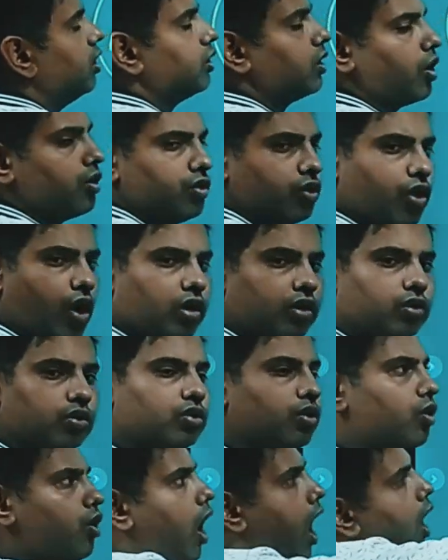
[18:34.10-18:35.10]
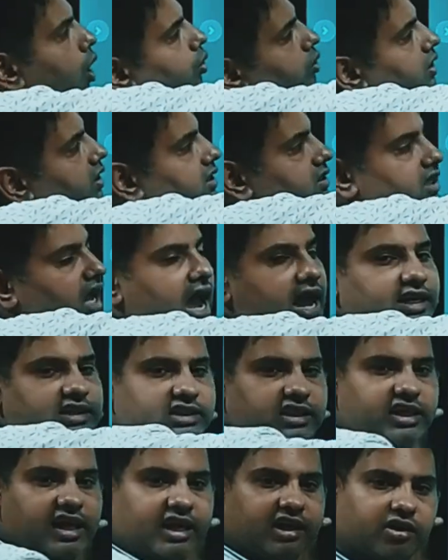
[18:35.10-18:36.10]
Now you got to know how these
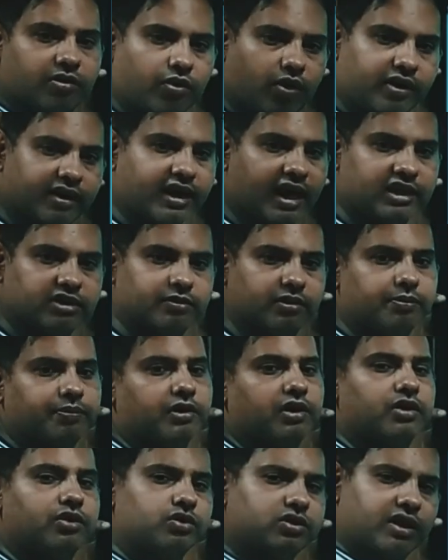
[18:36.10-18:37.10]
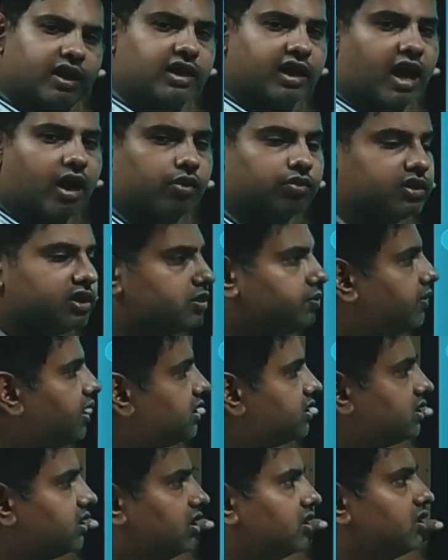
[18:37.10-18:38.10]
IgE antibody has been produced and how these
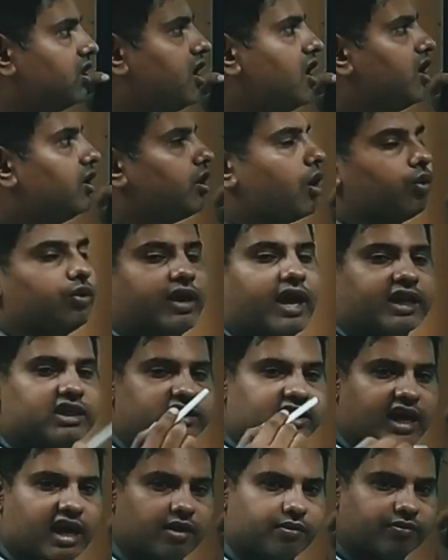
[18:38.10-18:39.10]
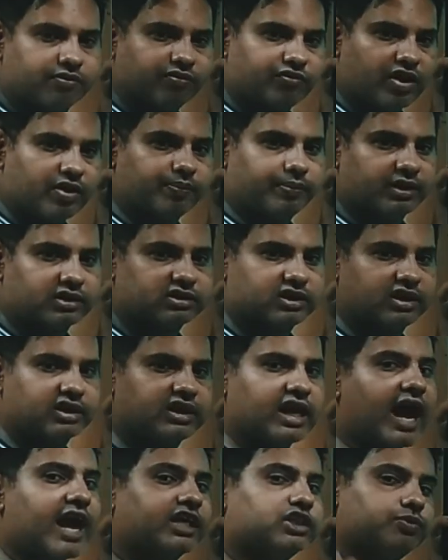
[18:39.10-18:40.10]
mast cells. Now next time when person
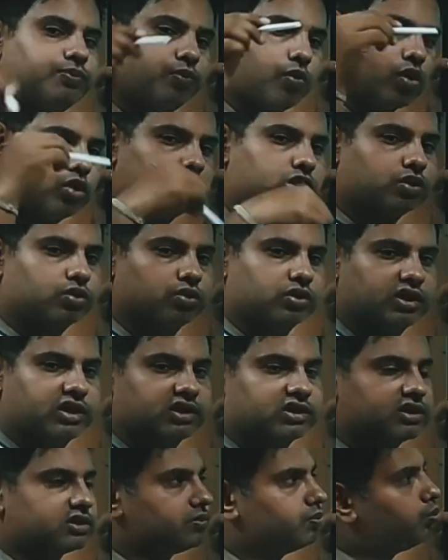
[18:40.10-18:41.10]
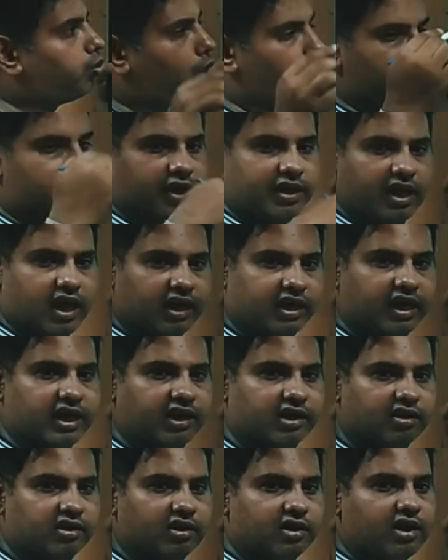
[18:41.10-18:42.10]
is exposed to this pollen
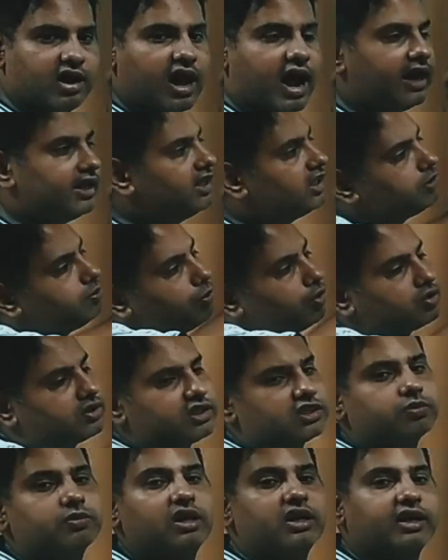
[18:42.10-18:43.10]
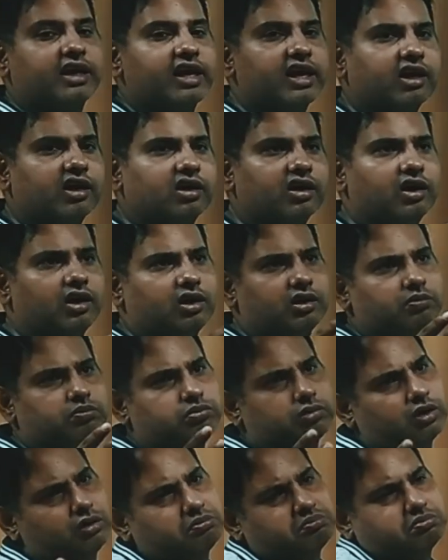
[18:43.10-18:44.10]
again, and this process will take
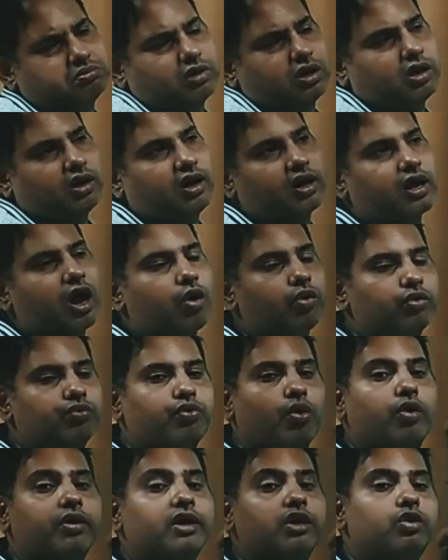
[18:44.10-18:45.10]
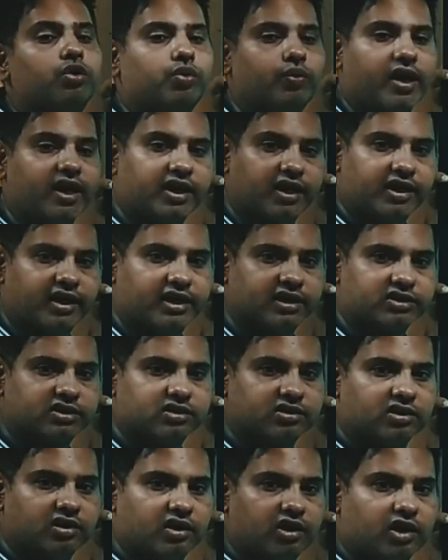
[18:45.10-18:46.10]
around 14 to 20 days.
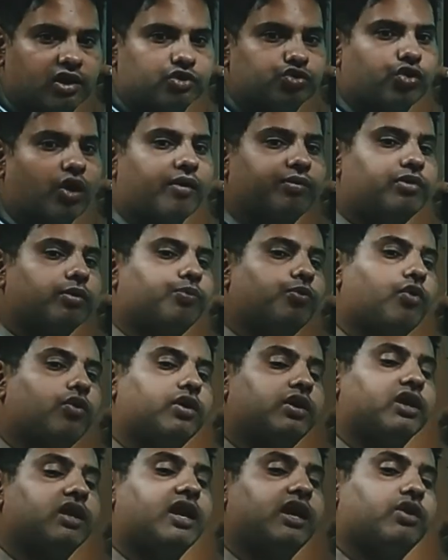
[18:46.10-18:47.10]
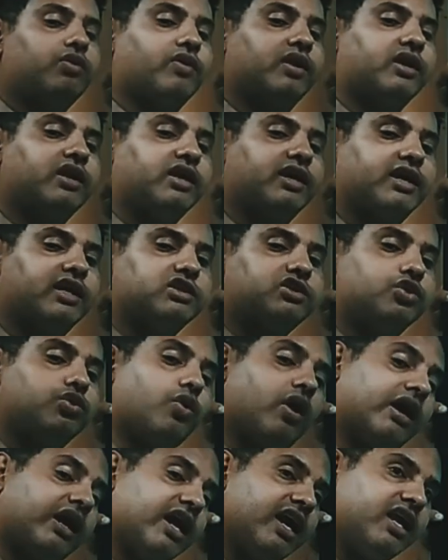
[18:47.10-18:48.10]
So after 14 and 20 days,
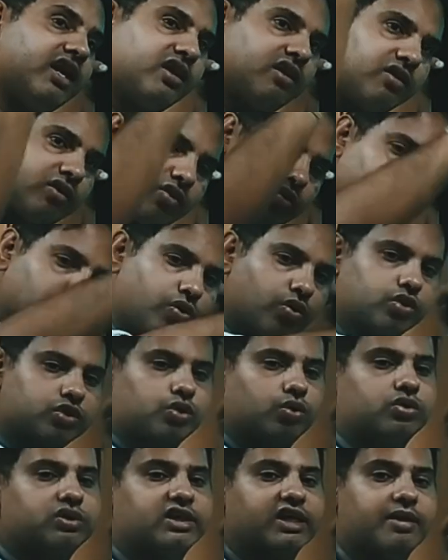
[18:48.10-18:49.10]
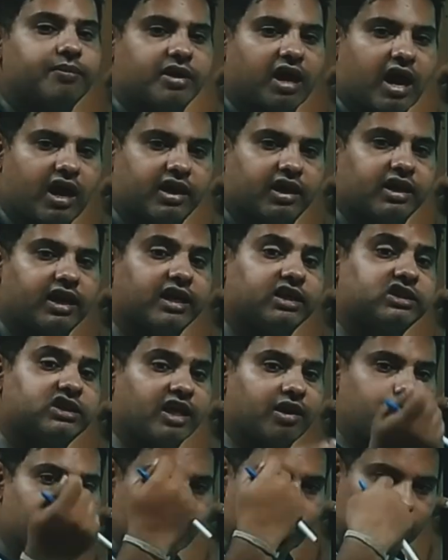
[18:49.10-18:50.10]
you again goes to same garden and
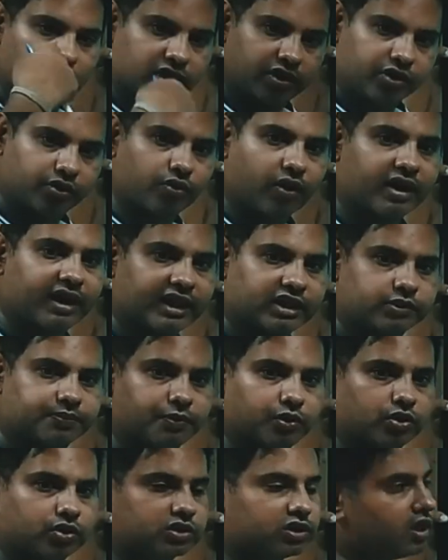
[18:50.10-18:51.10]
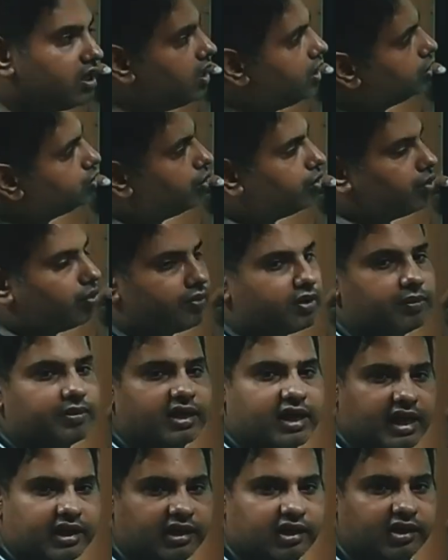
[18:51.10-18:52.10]
same pollen you are exposed. So you will be
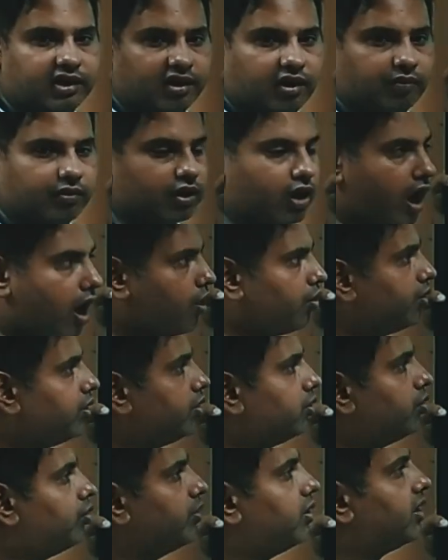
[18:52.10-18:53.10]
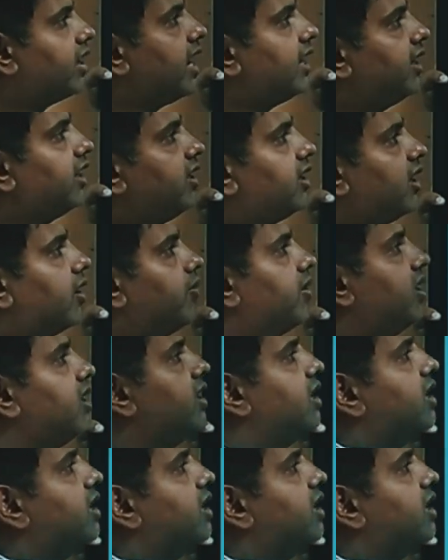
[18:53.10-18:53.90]
get in trouble. How you will get in trouble?